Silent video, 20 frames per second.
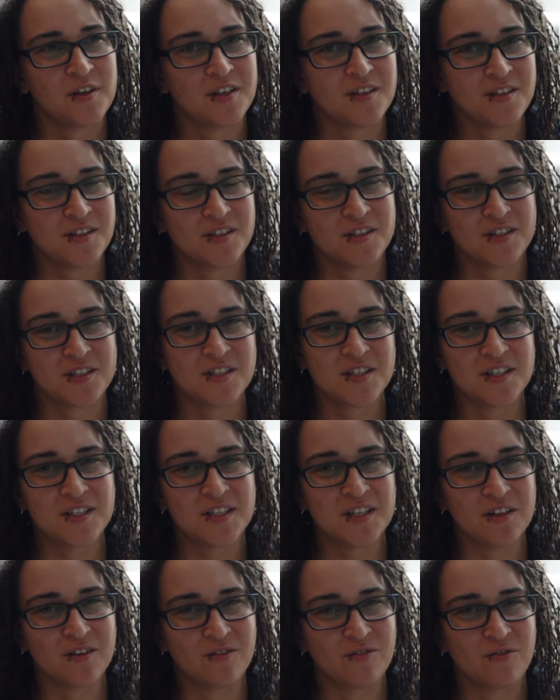it just
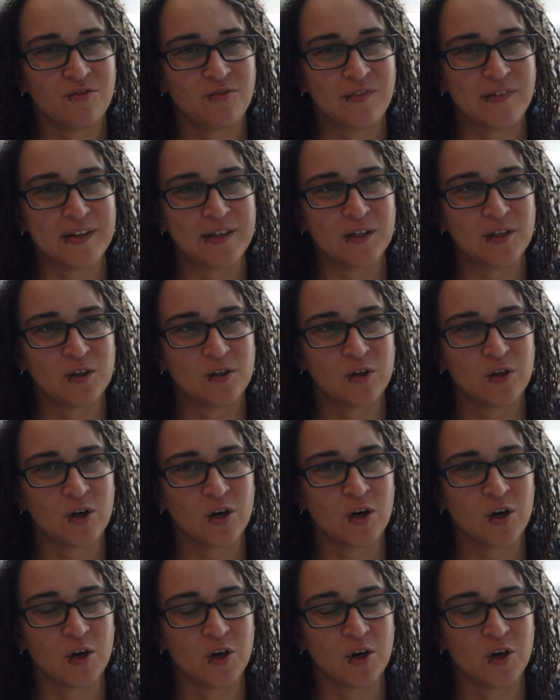didn't feel